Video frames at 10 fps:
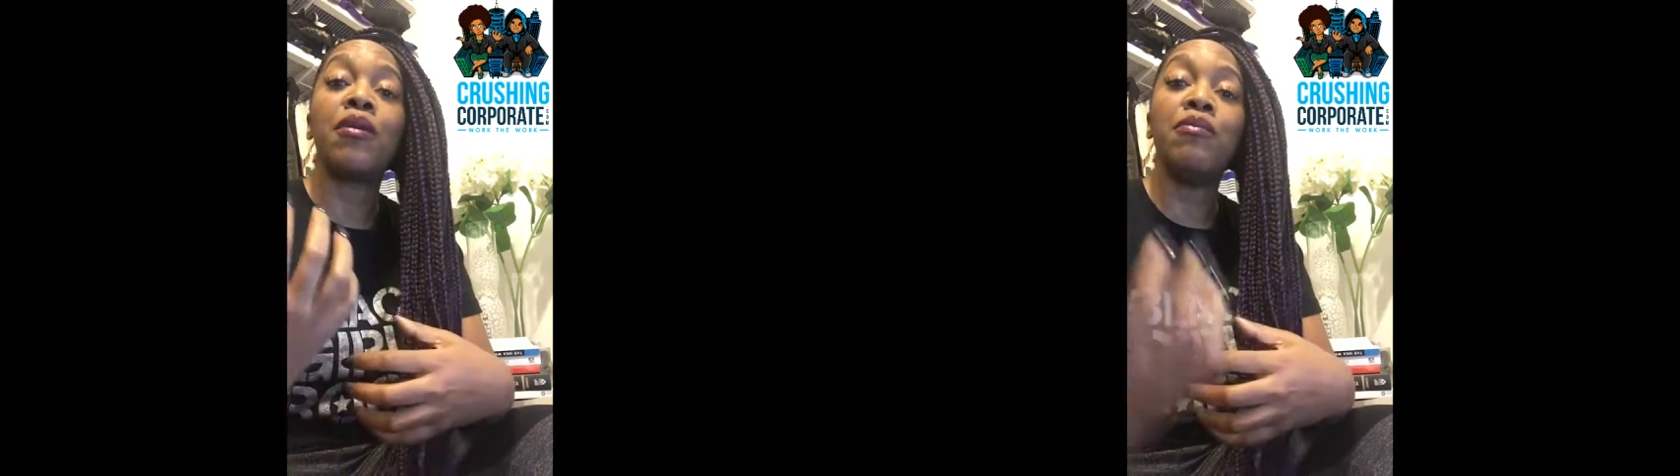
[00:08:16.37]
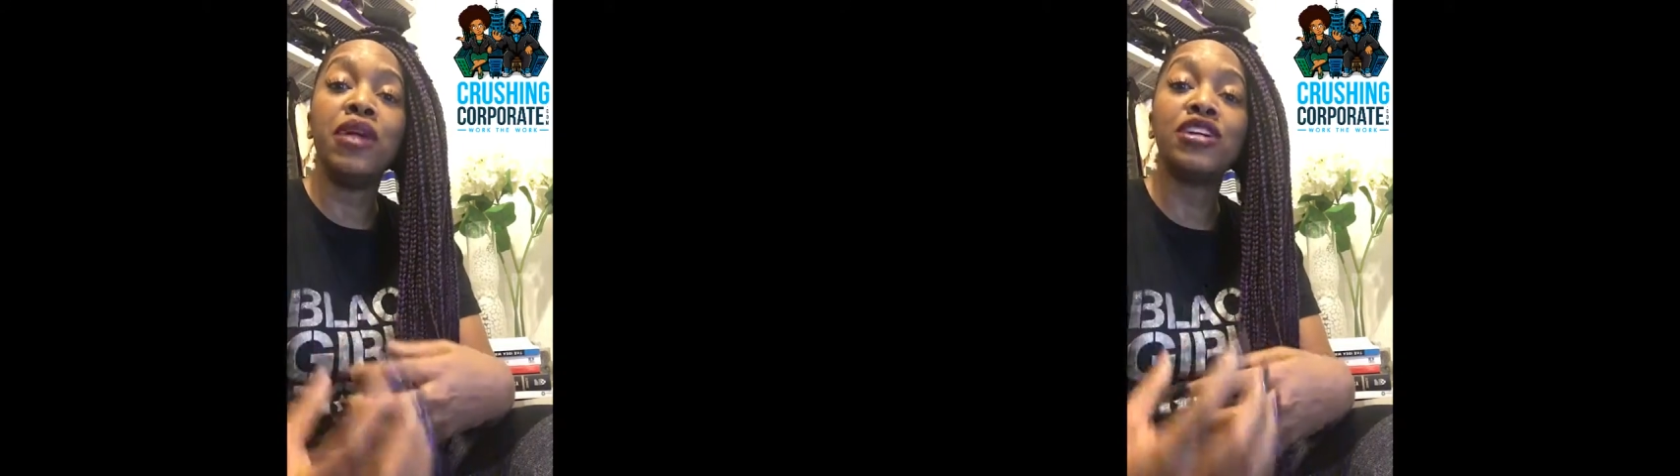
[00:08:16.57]

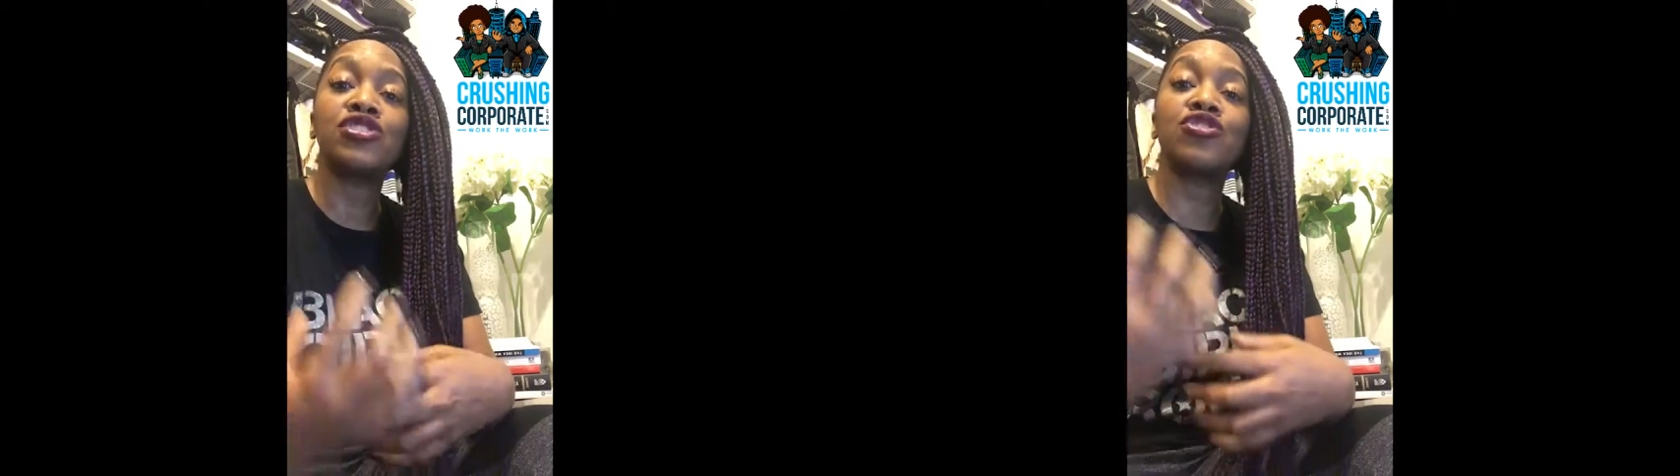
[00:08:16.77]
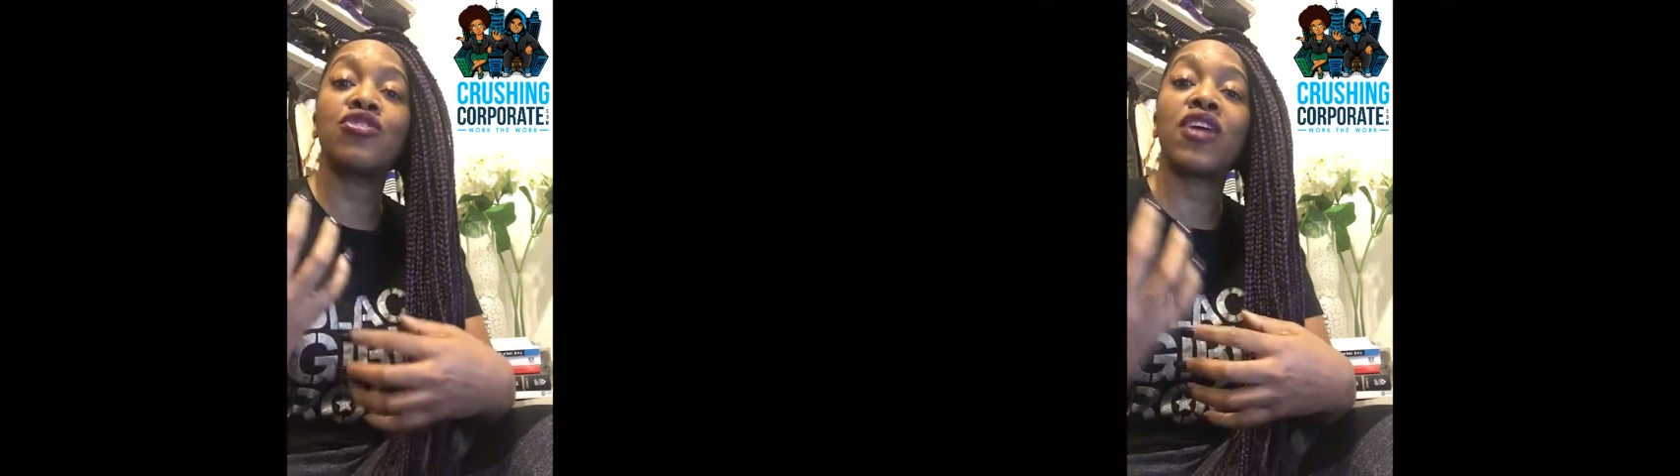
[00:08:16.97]
make
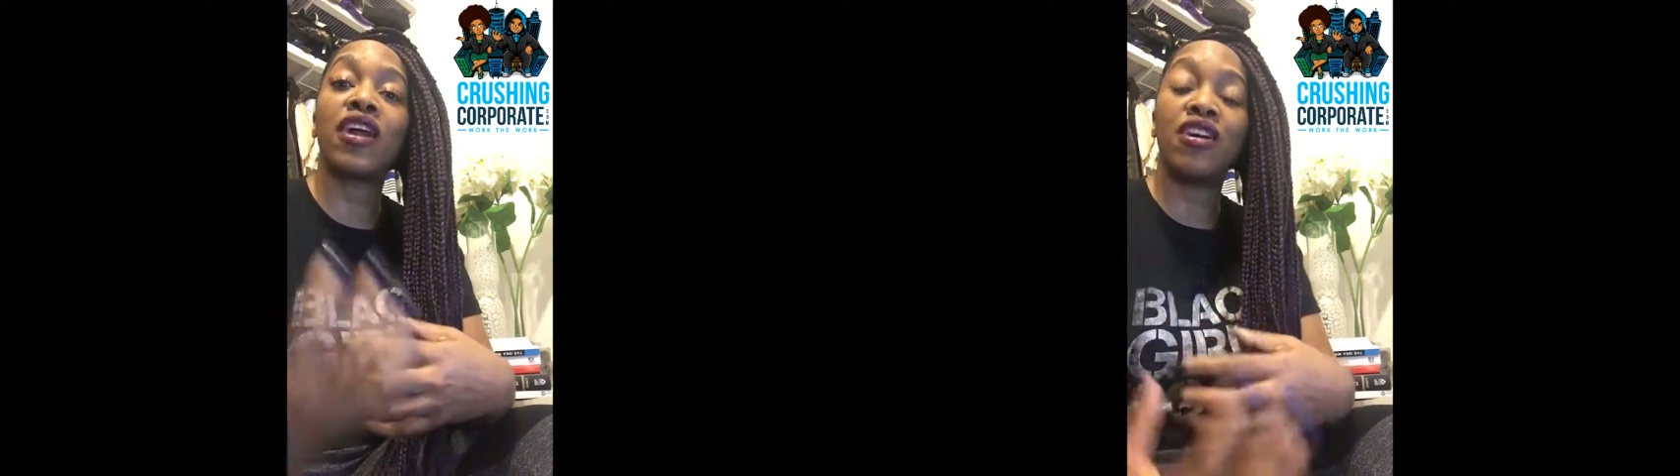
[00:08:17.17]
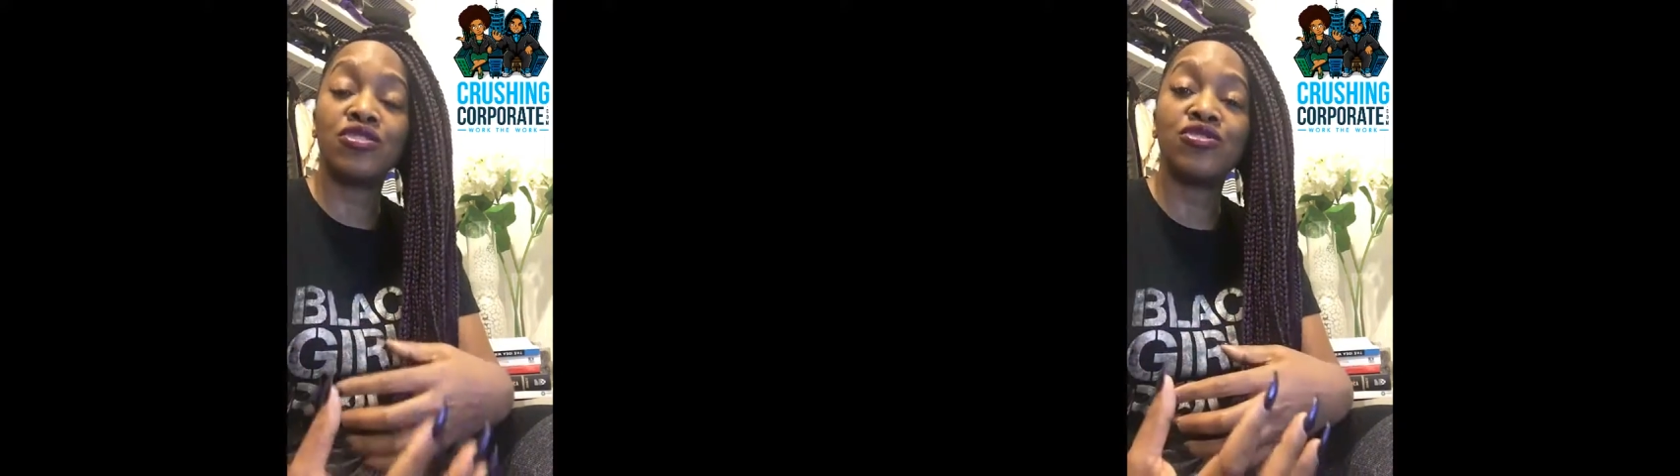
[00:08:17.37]
sure
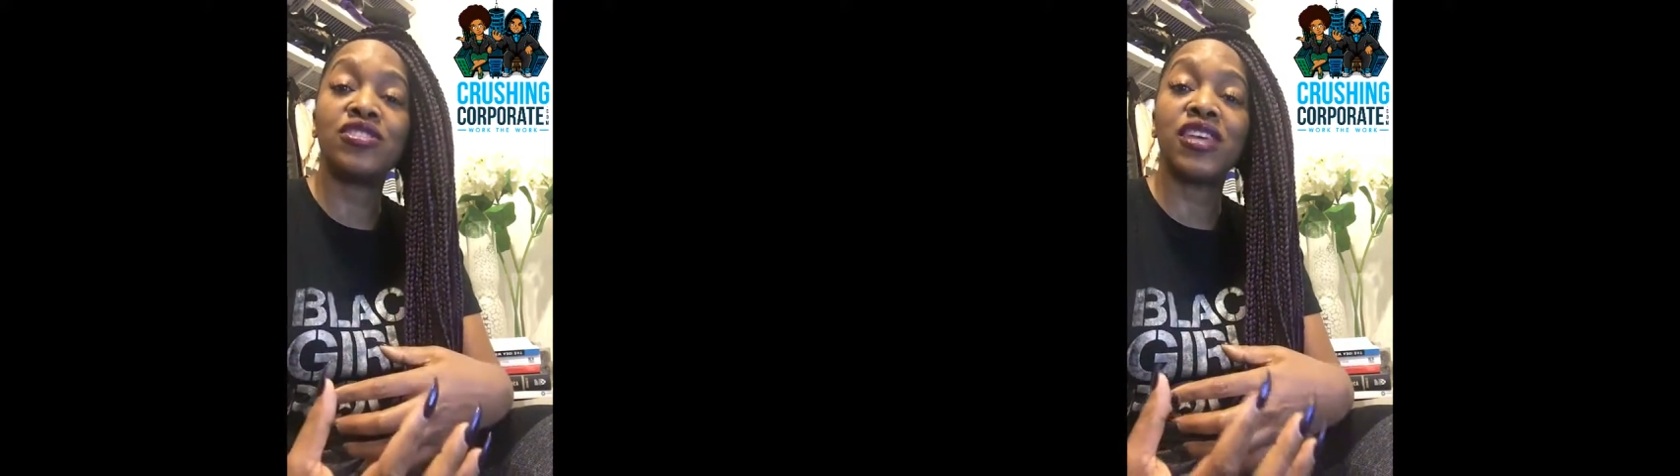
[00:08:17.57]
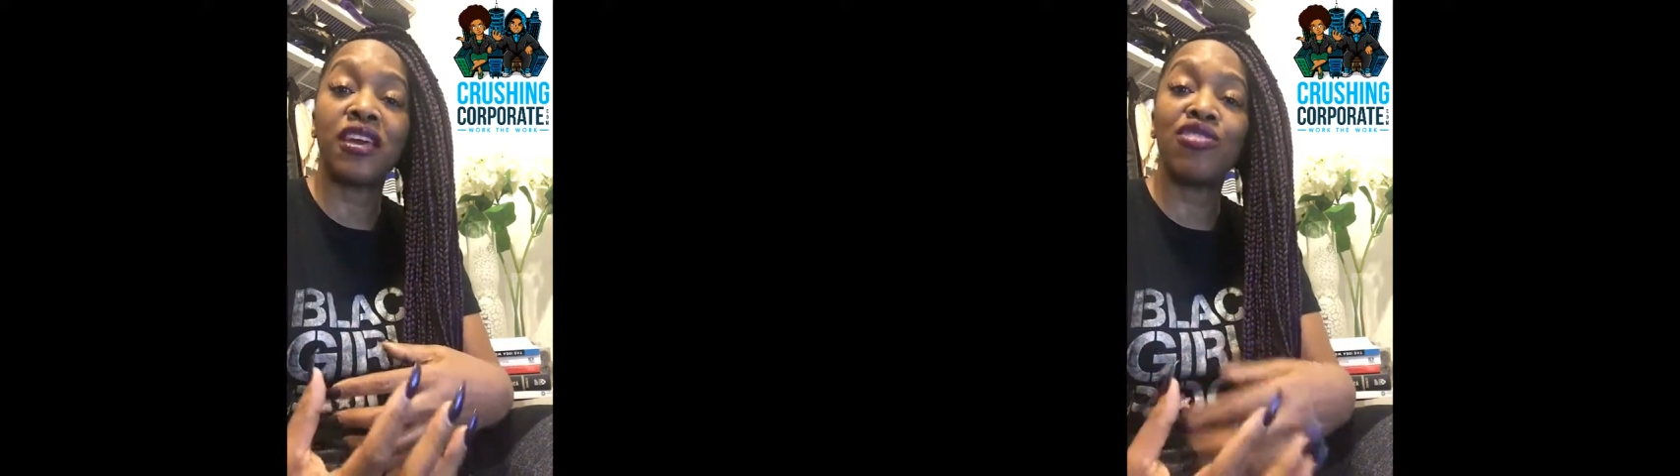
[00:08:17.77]
they
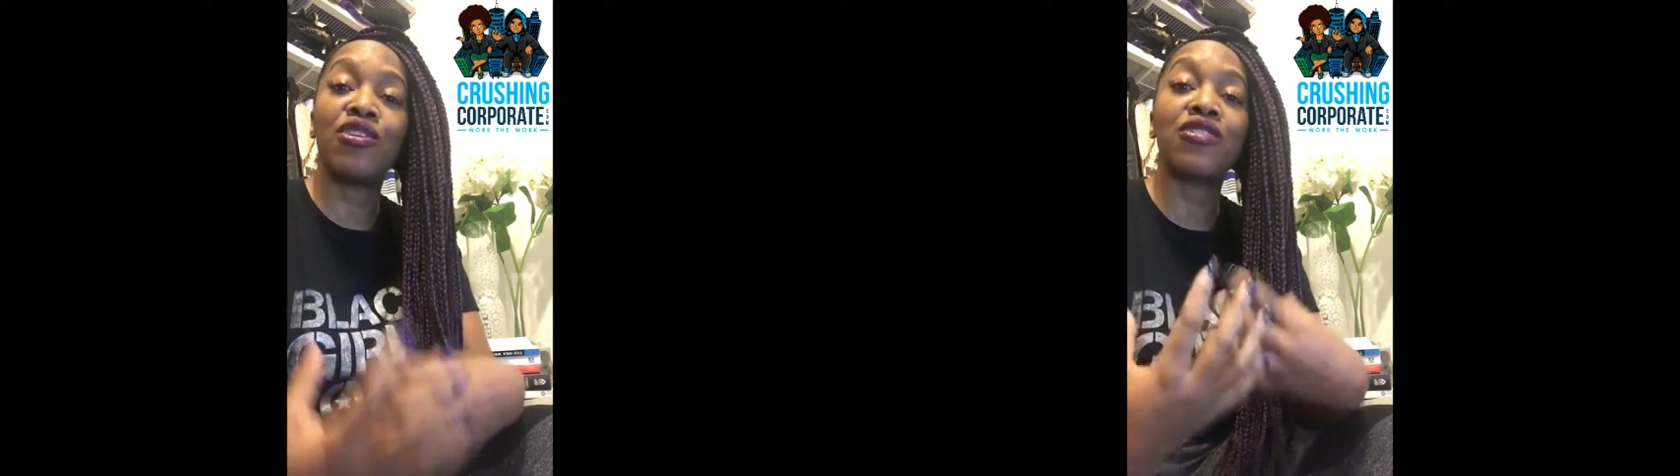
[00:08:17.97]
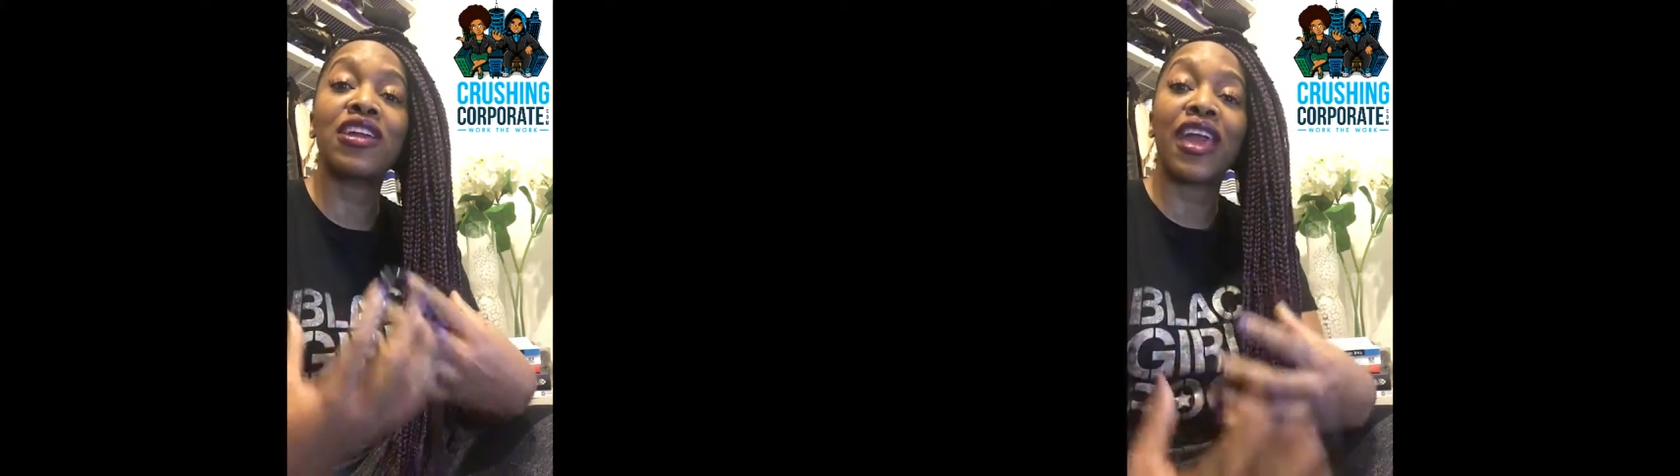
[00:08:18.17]
understand
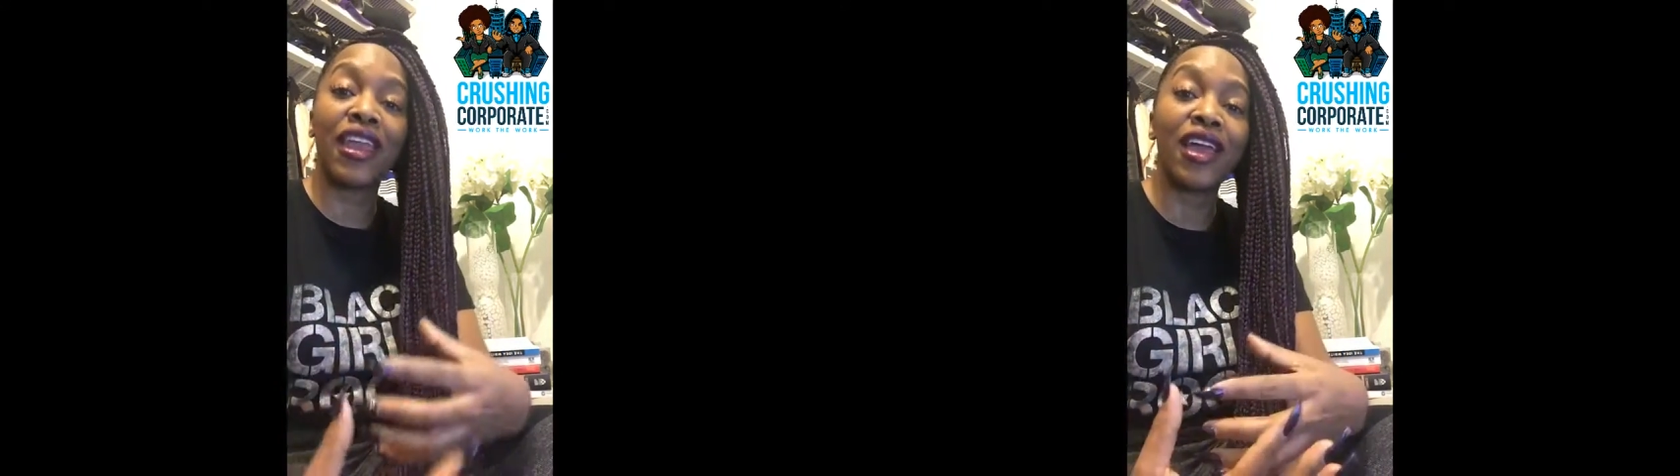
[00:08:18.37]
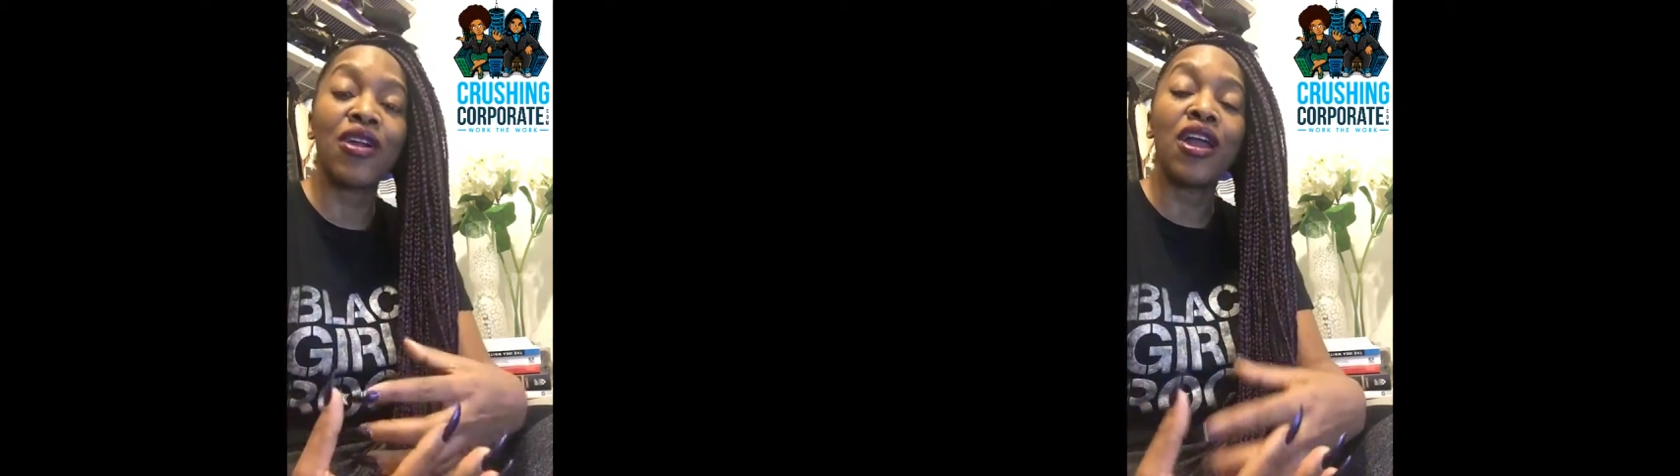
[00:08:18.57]
they're
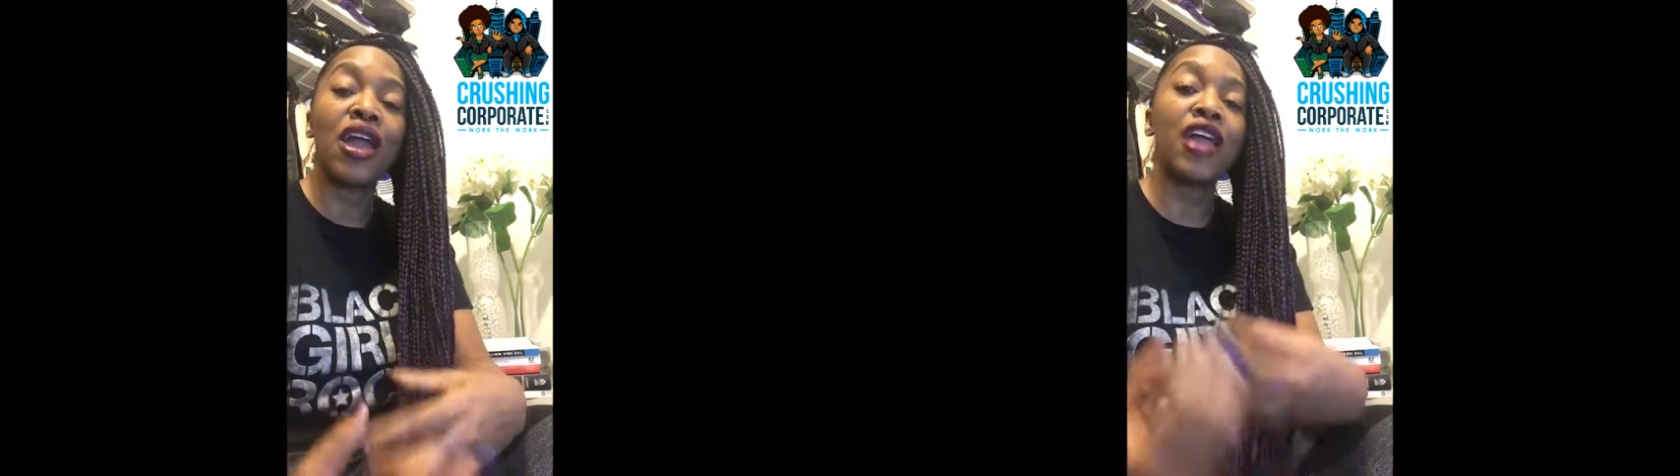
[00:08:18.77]
getting,